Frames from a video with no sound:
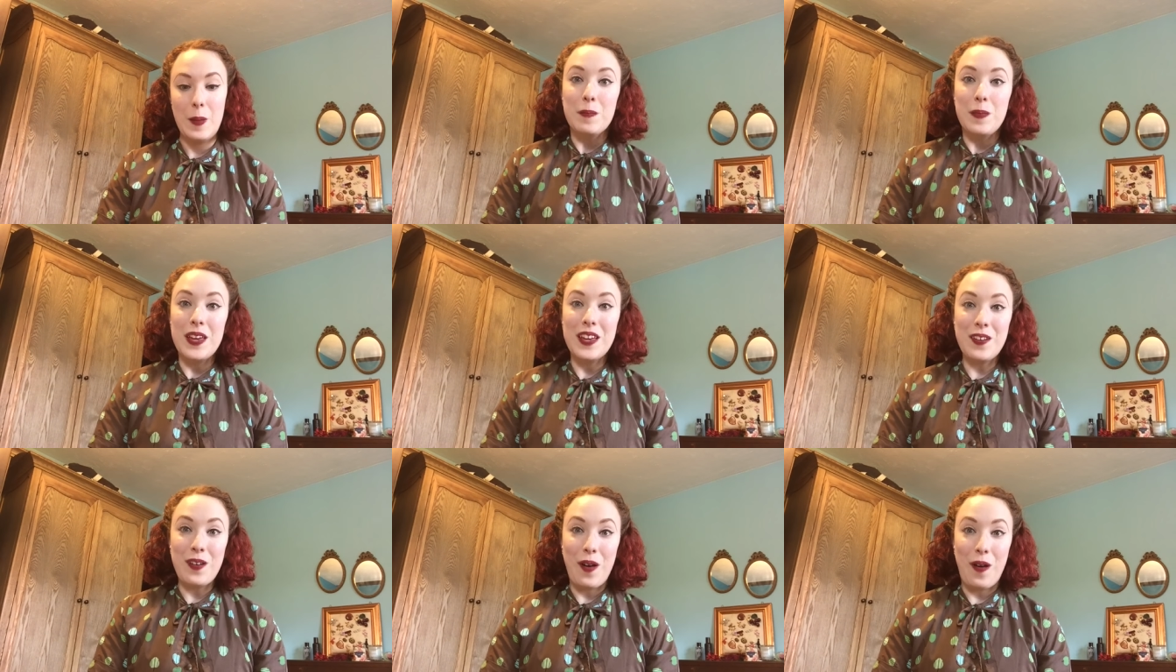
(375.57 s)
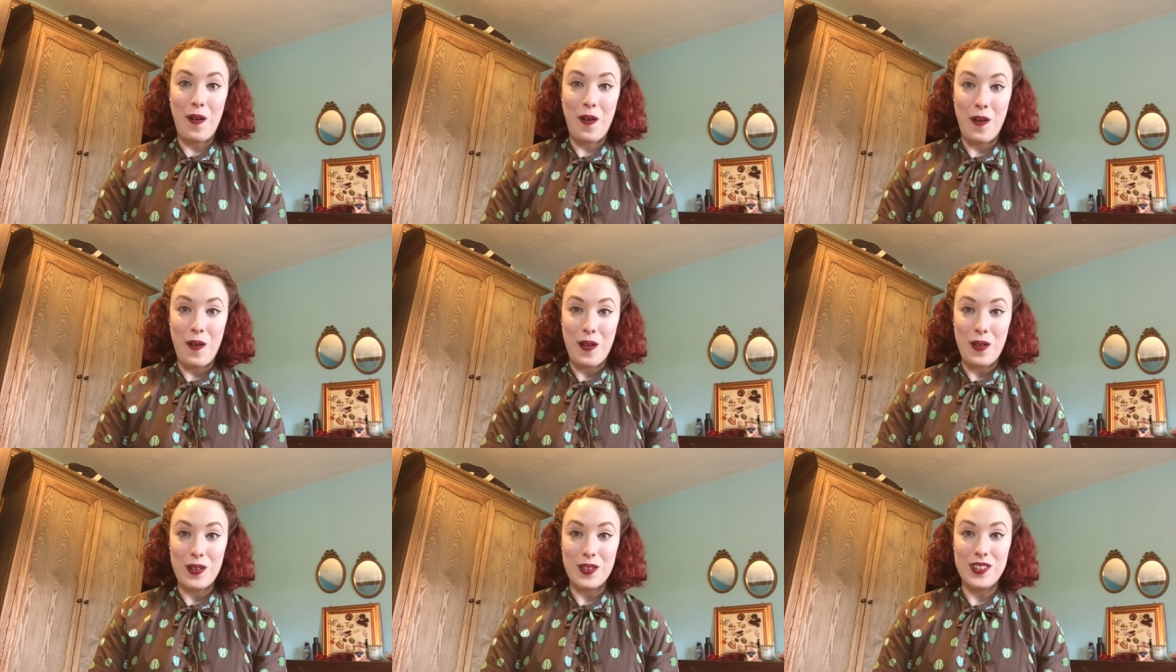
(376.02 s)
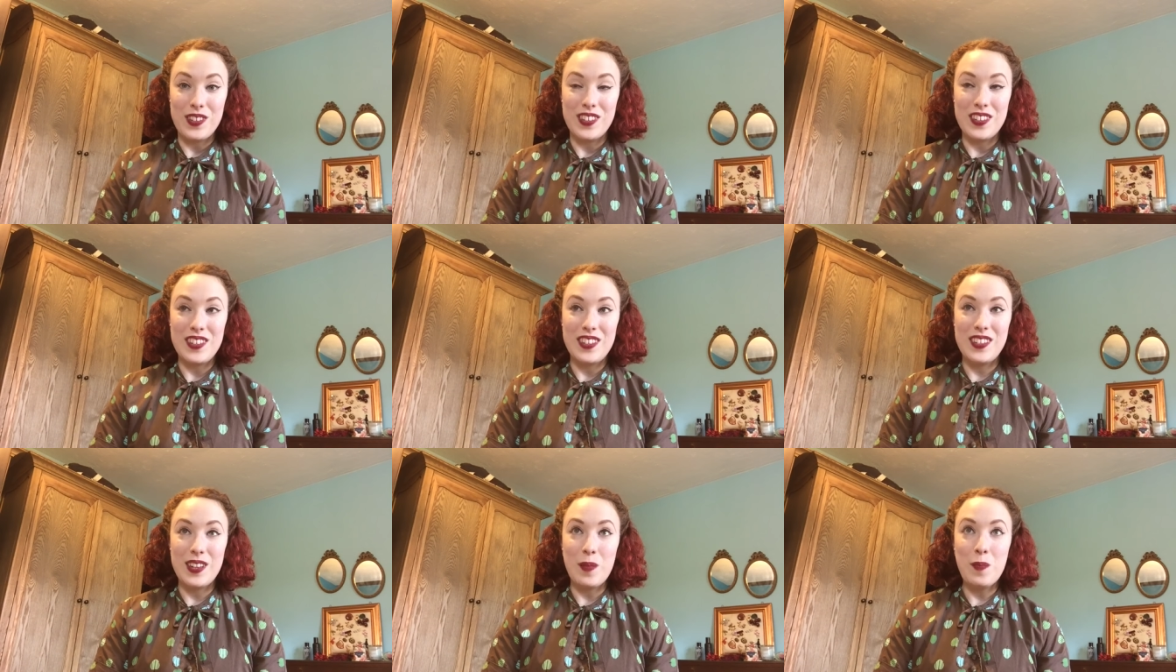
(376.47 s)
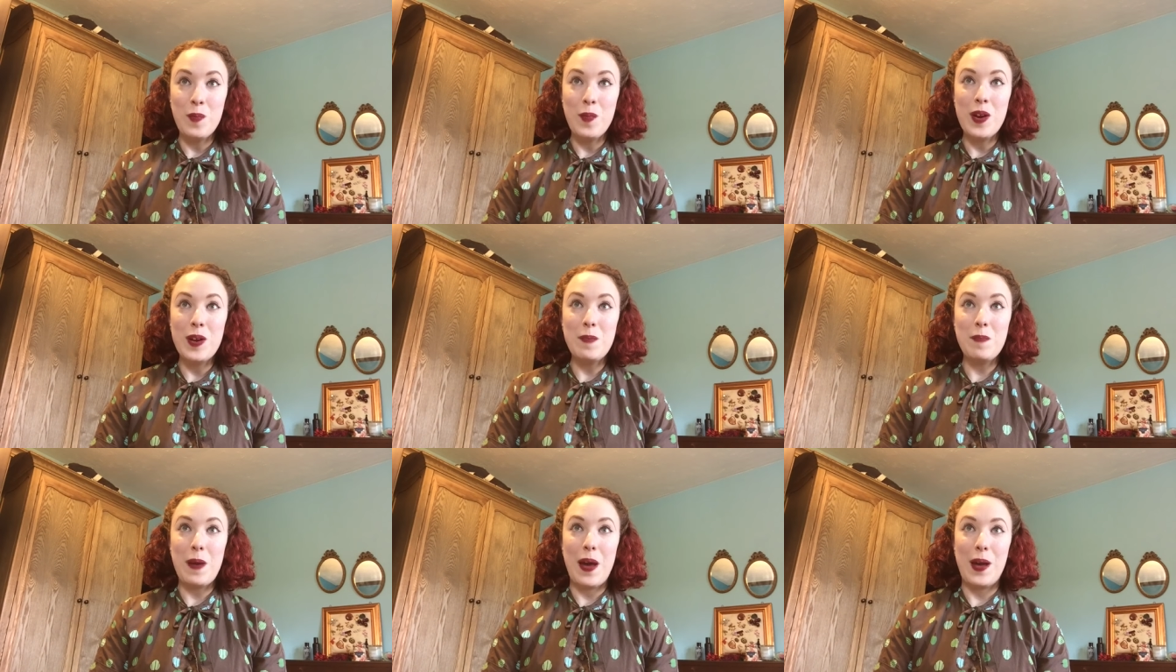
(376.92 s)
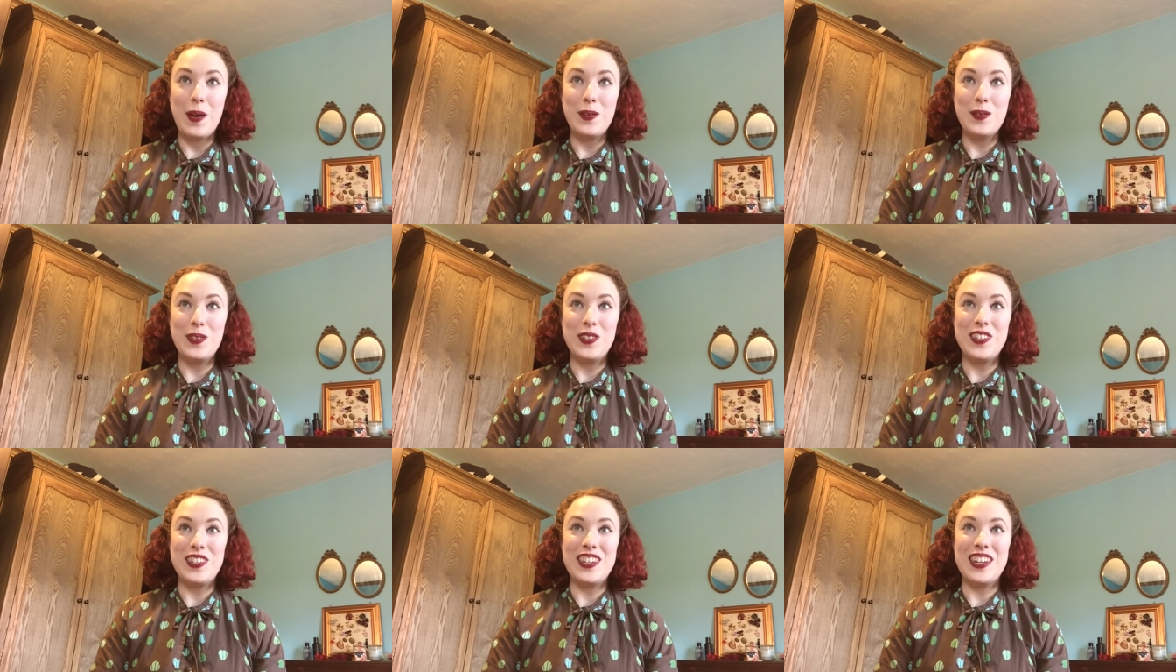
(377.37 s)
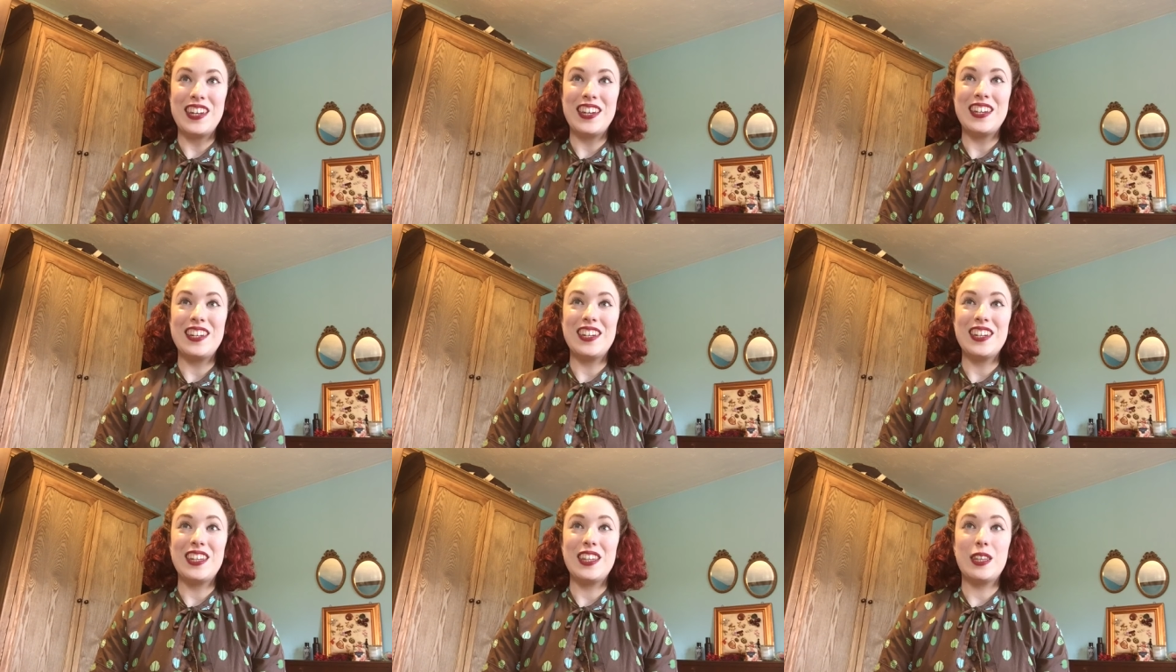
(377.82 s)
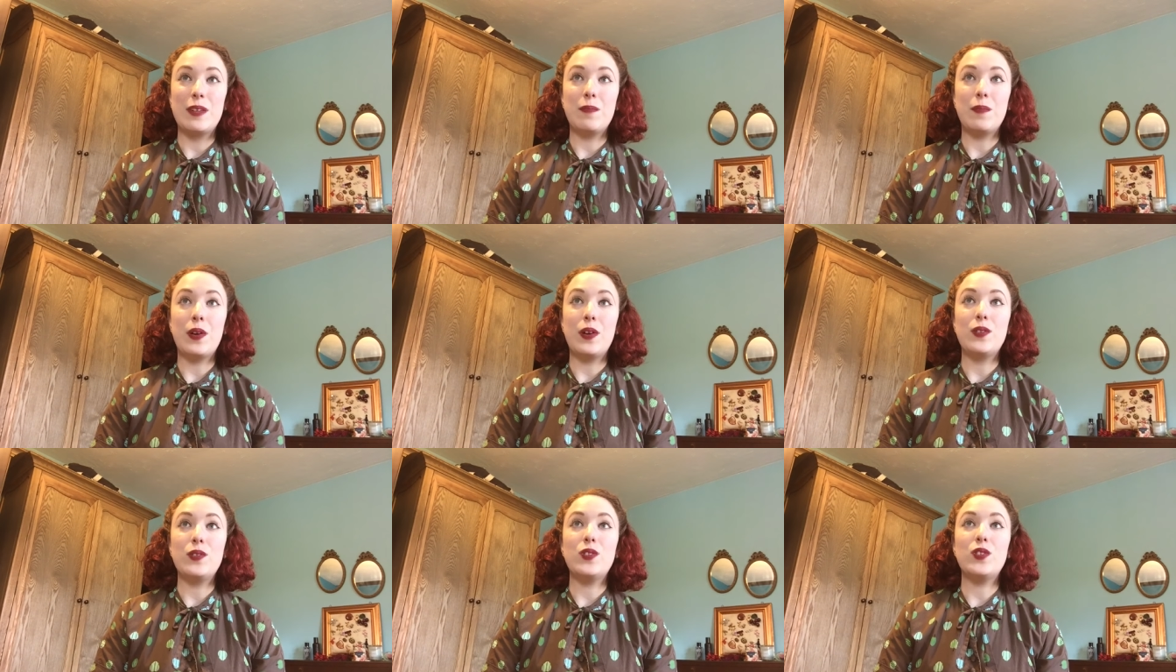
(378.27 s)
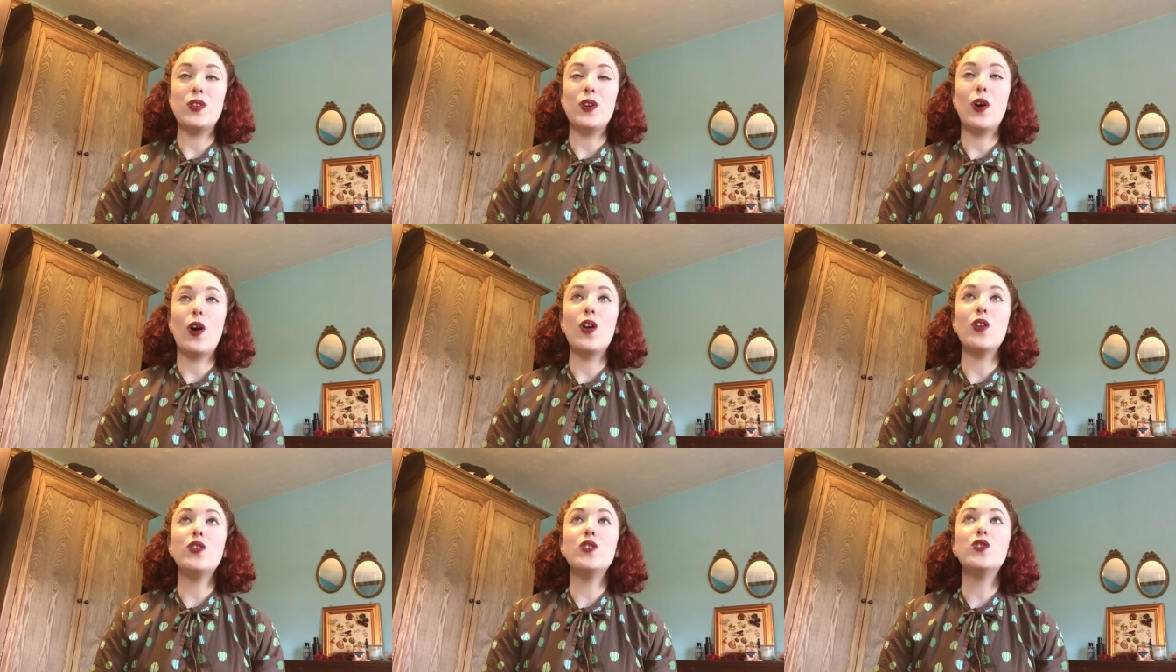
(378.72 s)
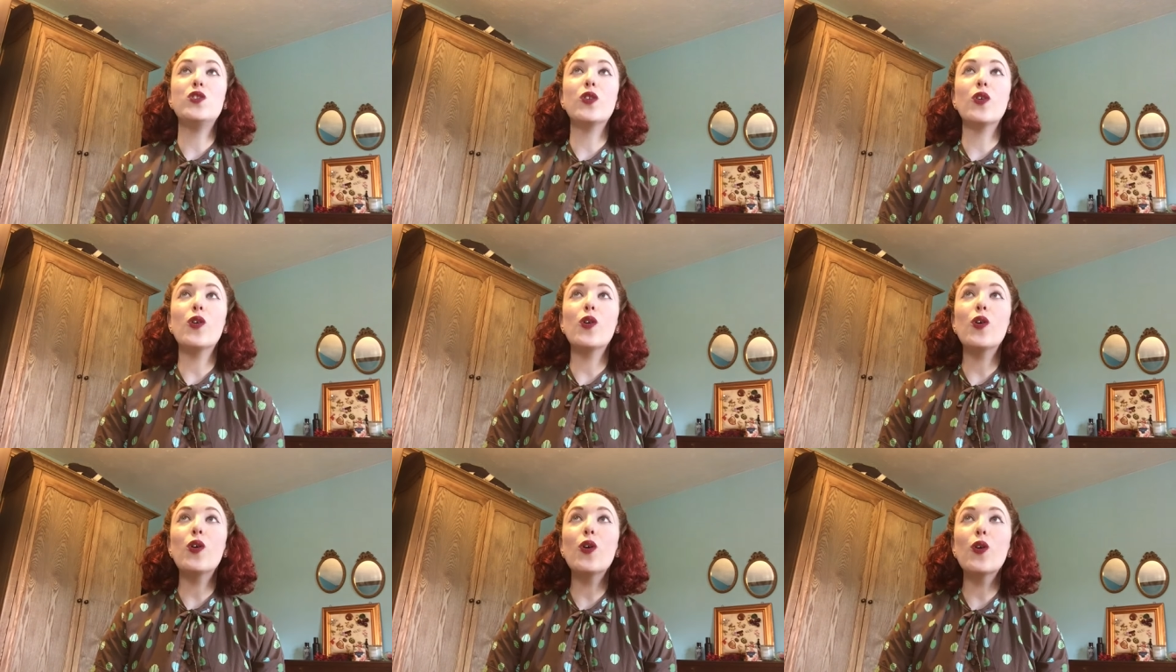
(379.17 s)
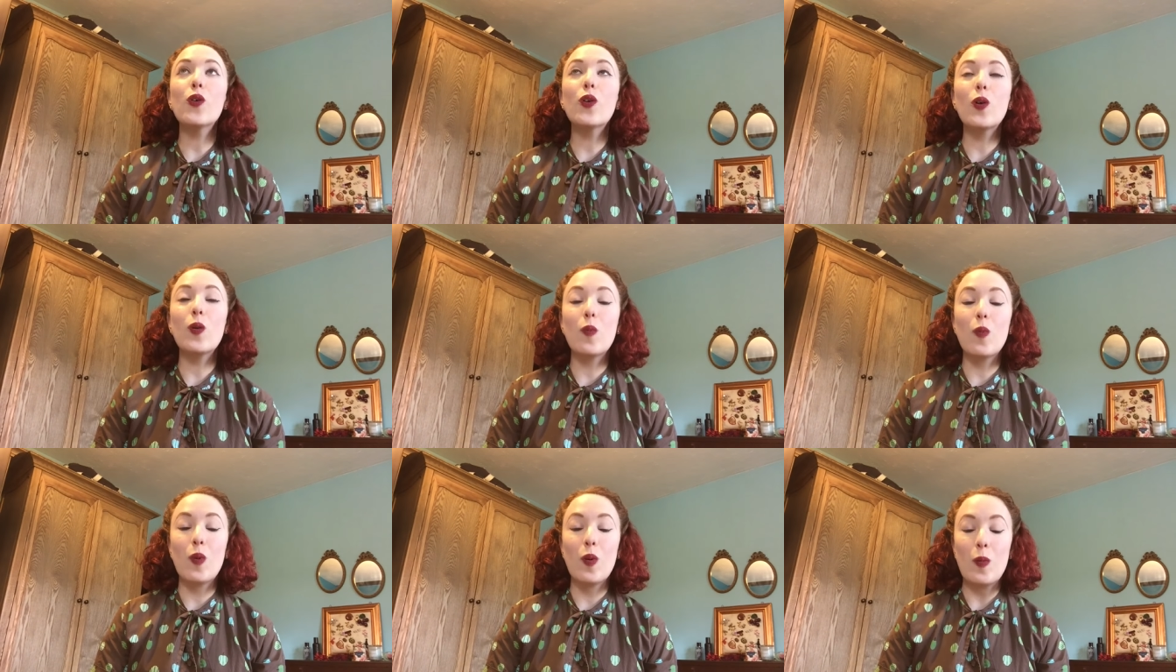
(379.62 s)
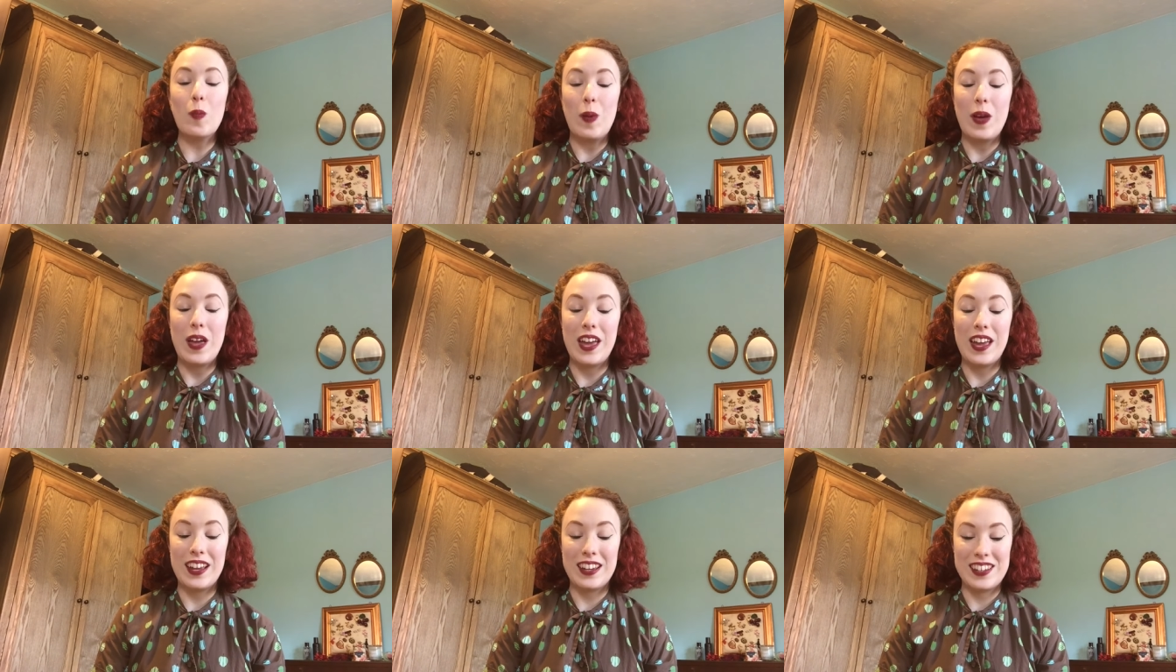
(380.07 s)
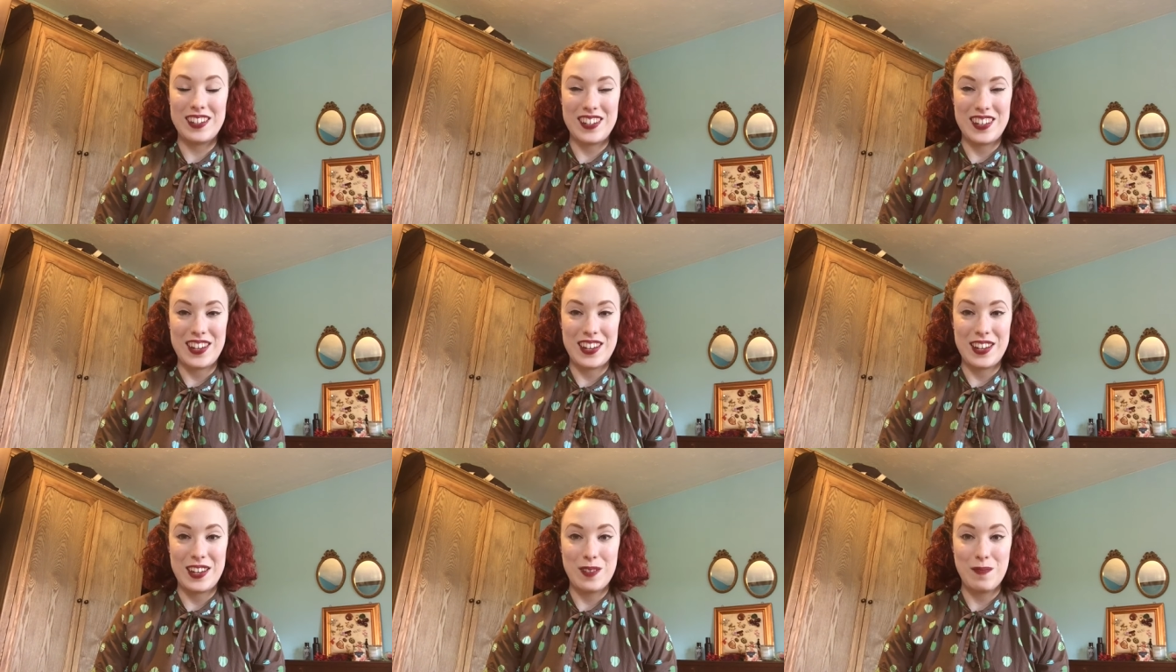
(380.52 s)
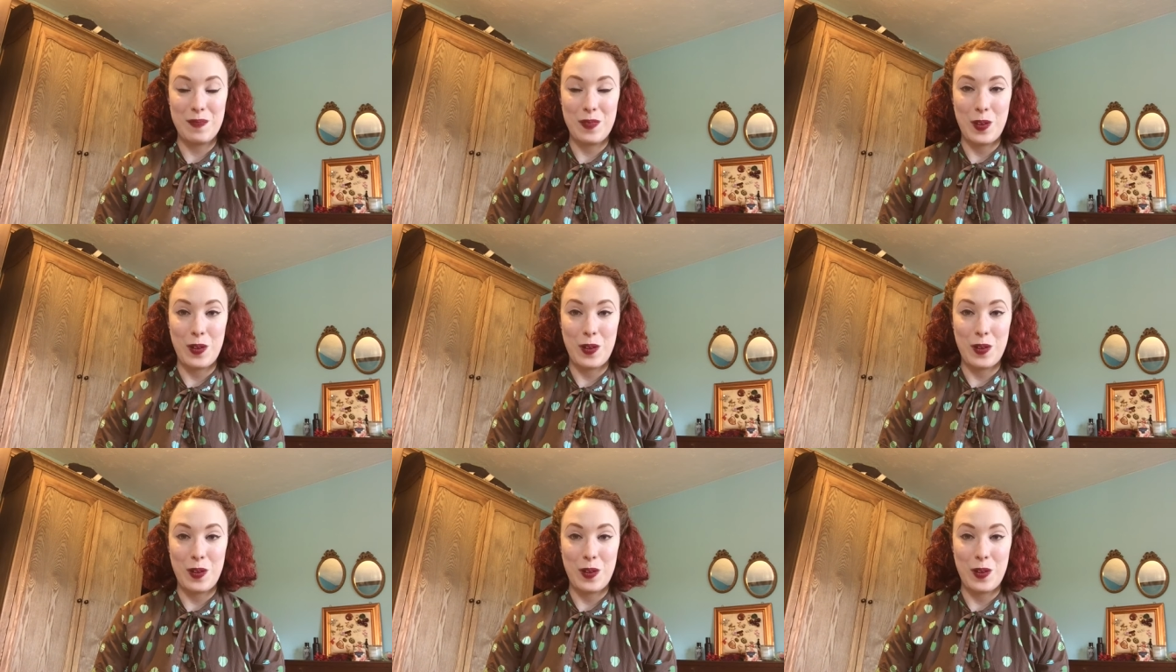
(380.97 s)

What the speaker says: because someone posted the most adorable picture